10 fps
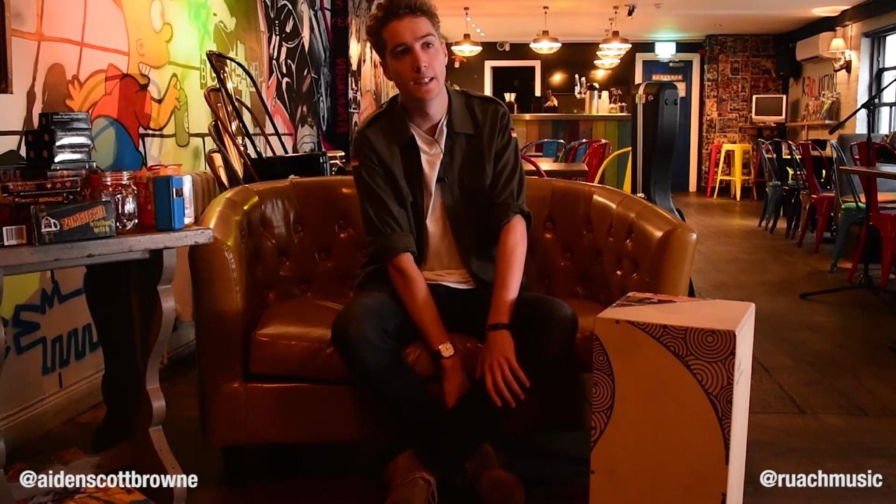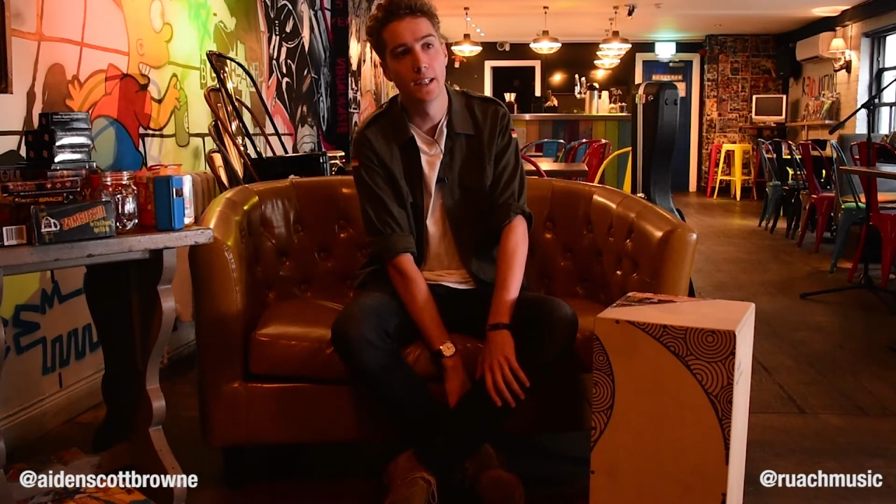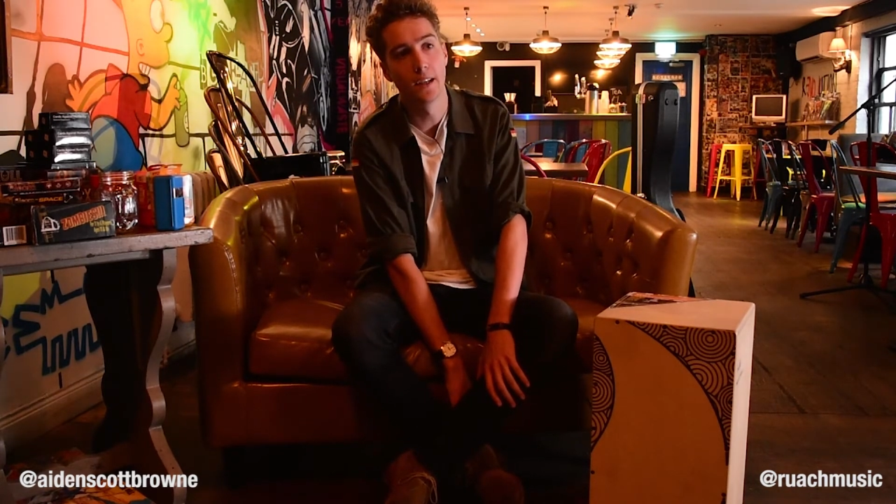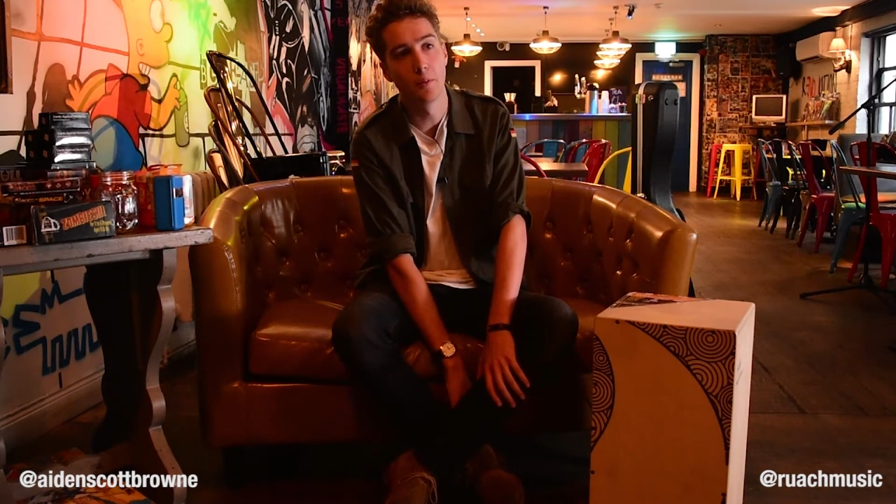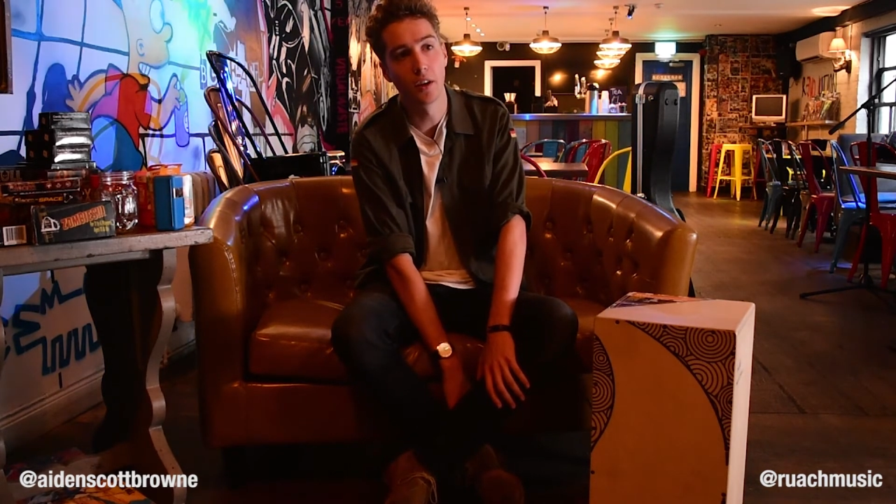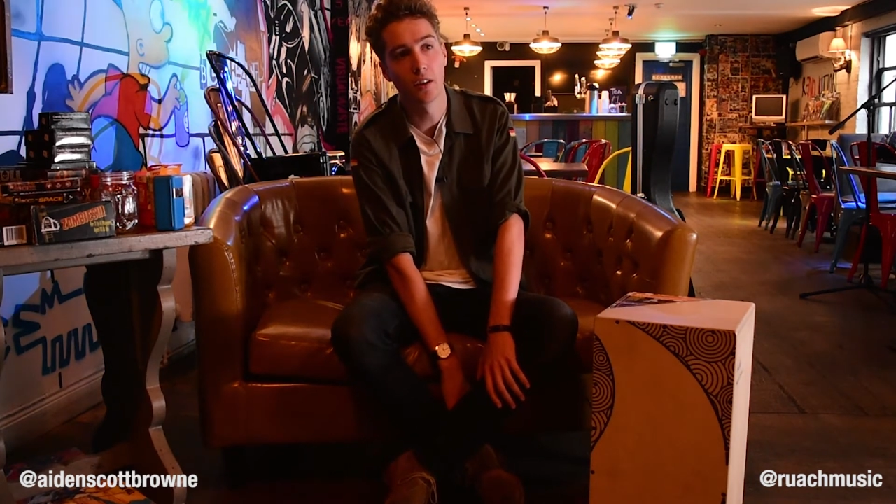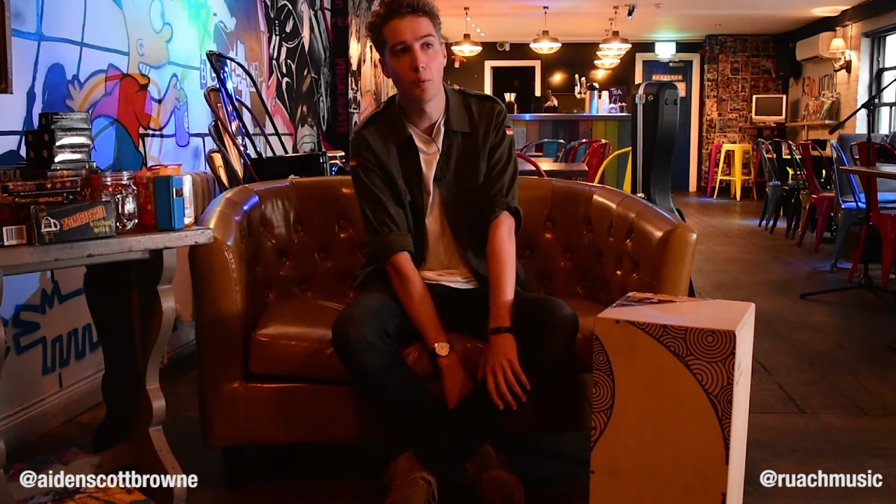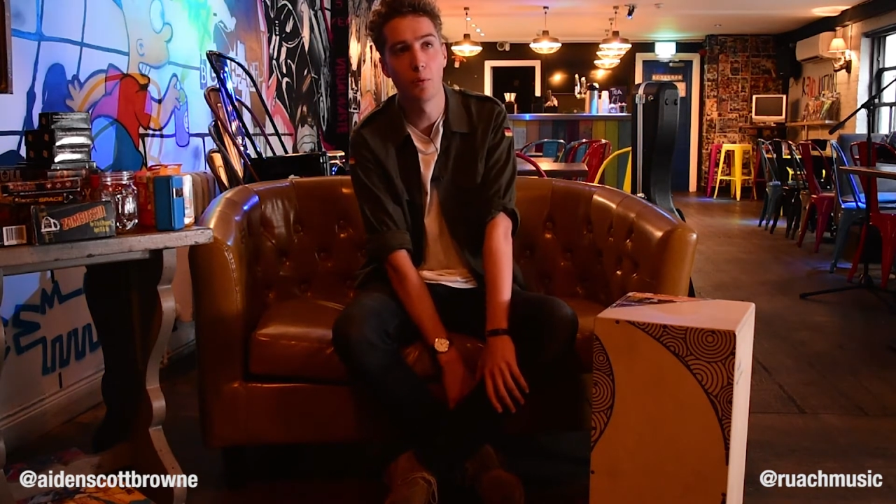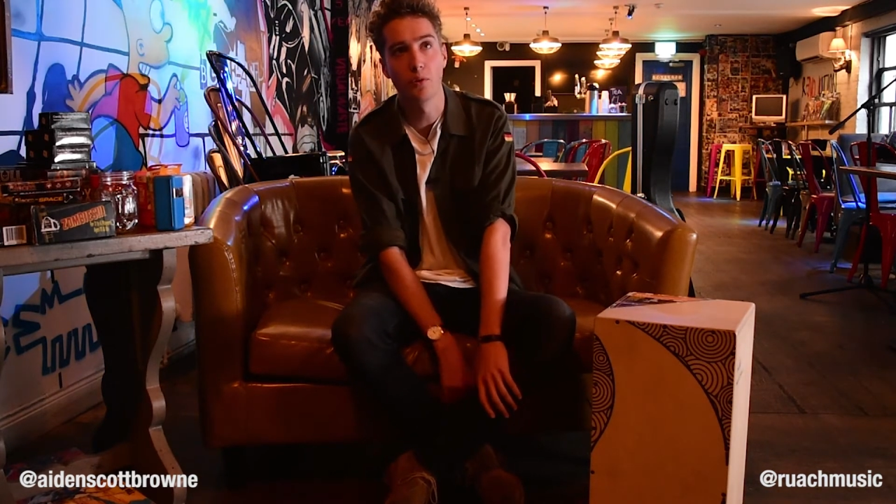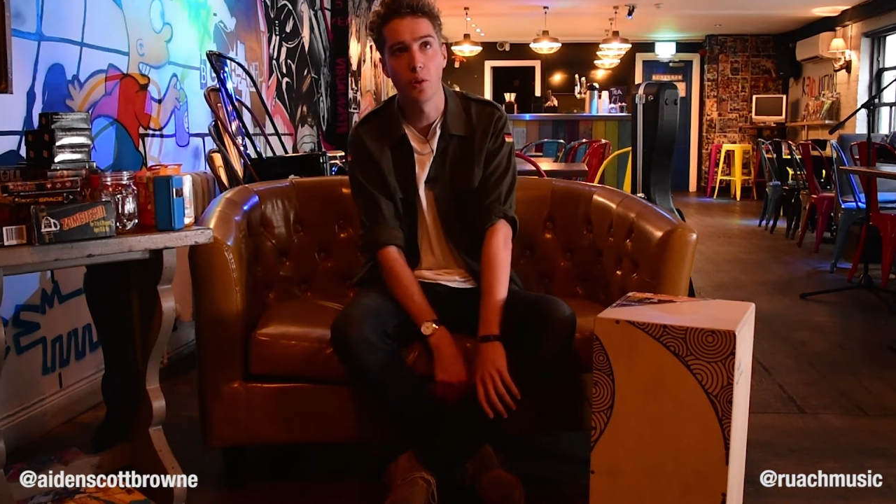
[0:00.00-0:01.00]
and I'm in a
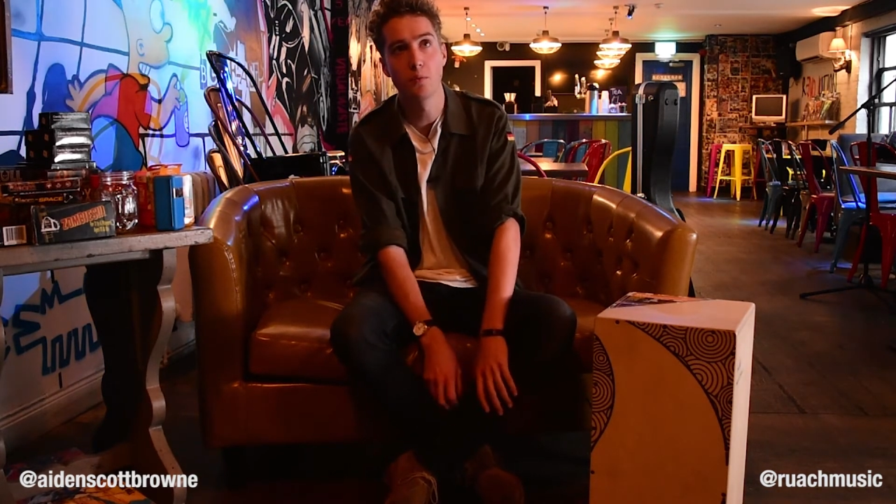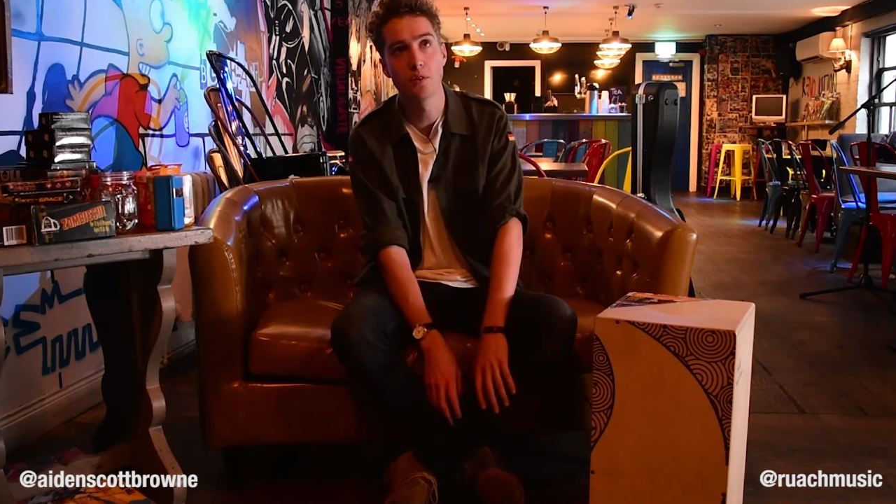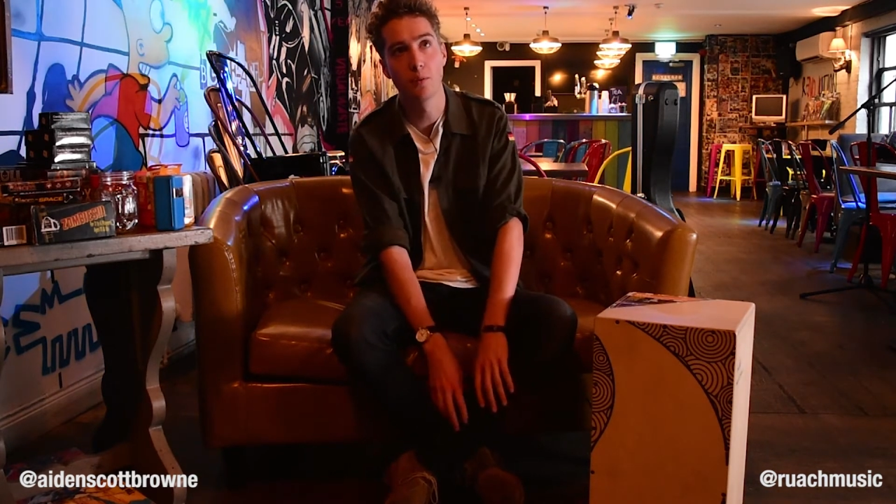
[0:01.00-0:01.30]
couple of groups that